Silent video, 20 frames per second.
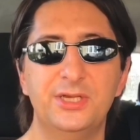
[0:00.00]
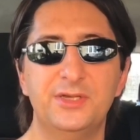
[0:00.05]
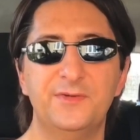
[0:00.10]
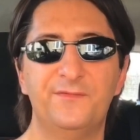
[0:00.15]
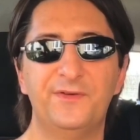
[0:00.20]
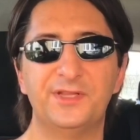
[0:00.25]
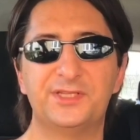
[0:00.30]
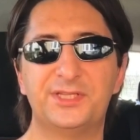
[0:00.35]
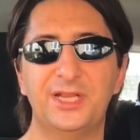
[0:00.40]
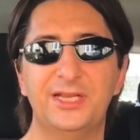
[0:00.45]

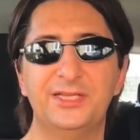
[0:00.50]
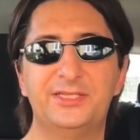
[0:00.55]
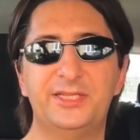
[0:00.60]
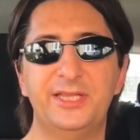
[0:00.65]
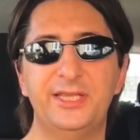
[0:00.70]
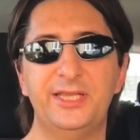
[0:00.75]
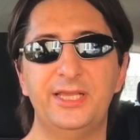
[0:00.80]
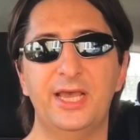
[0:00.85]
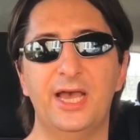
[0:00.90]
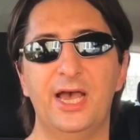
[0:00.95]

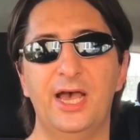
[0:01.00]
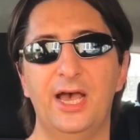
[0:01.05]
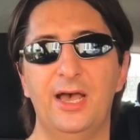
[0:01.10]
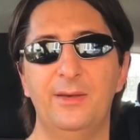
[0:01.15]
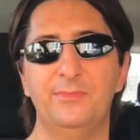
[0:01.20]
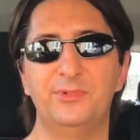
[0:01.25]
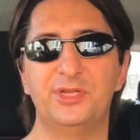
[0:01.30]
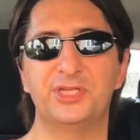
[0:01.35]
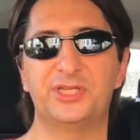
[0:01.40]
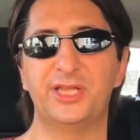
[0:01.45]
facility um,
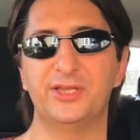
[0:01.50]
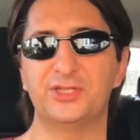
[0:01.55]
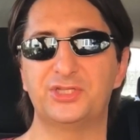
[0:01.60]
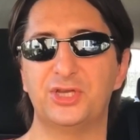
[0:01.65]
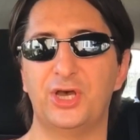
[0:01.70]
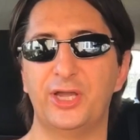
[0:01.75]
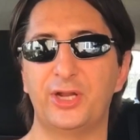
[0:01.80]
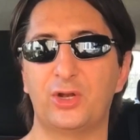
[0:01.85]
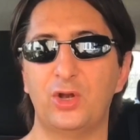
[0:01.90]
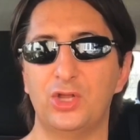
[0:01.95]
just
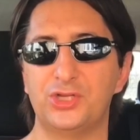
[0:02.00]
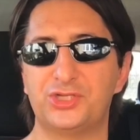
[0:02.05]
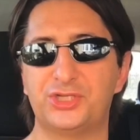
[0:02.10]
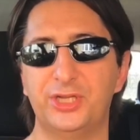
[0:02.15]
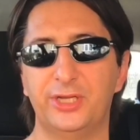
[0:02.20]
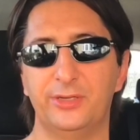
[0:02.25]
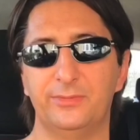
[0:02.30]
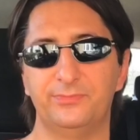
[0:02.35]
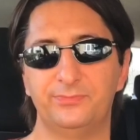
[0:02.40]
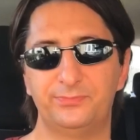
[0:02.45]
outside
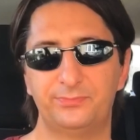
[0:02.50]
Gloucester.